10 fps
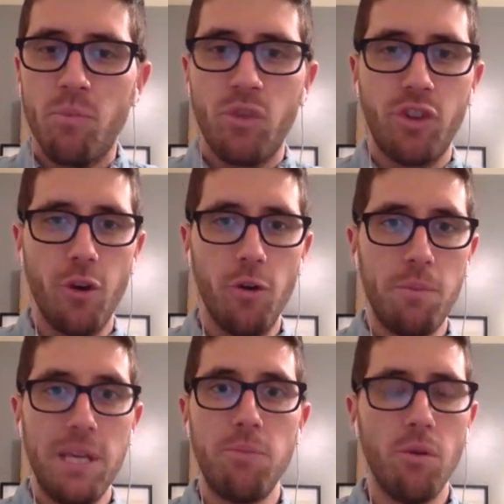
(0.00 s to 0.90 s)
So
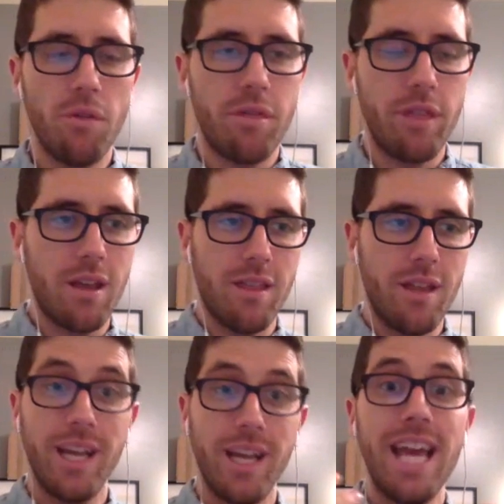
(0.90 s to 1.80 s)
people think
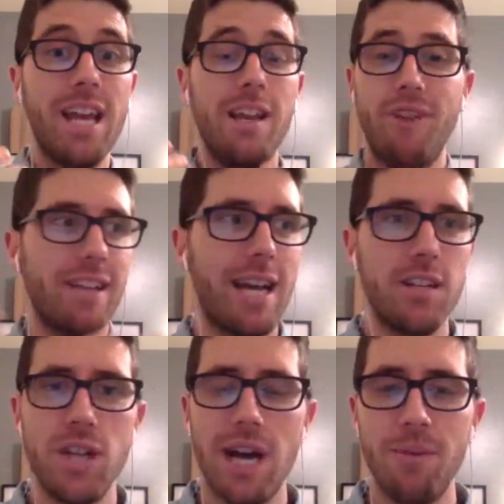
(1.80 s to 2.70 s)
that again, if I get
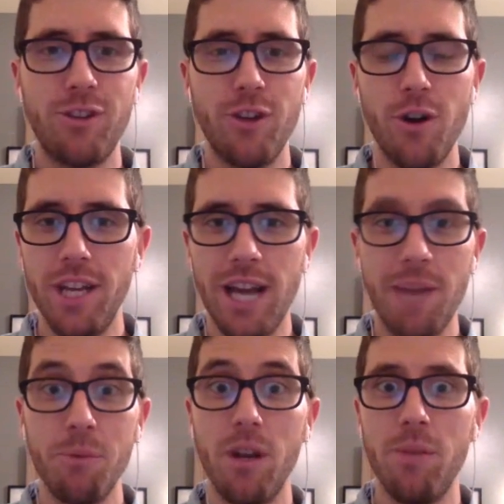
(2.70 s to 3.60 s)
that job at Sony,
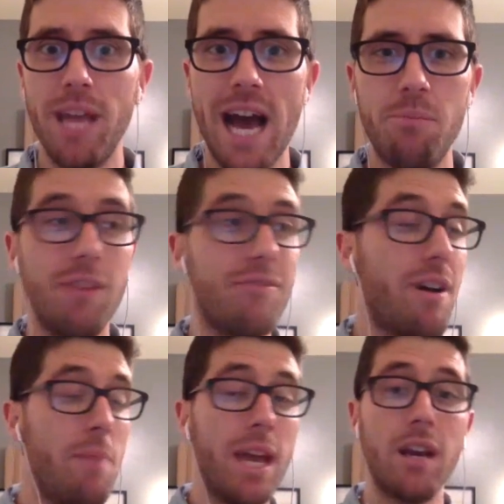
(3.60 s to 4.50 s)
I'm going to be happy. If
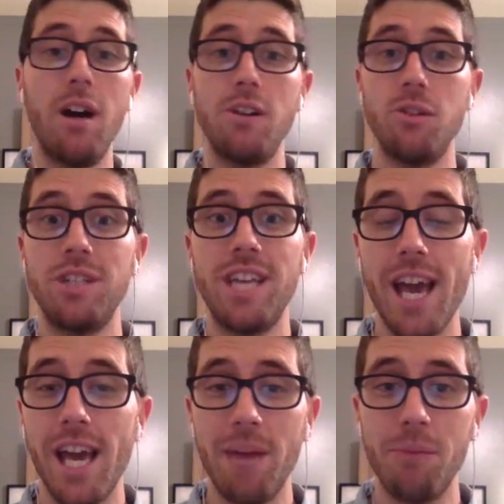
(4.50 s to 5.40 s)
I make
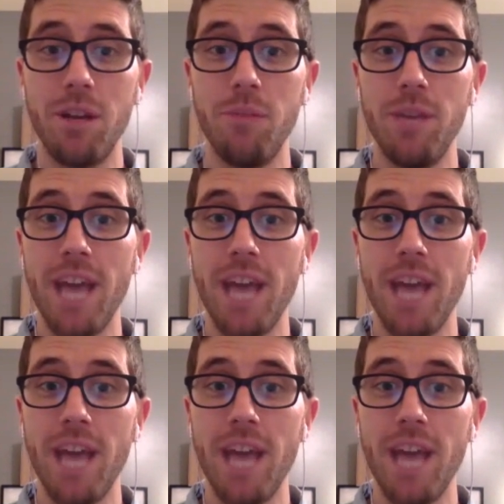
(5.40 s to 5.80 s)
100k, I'm going to be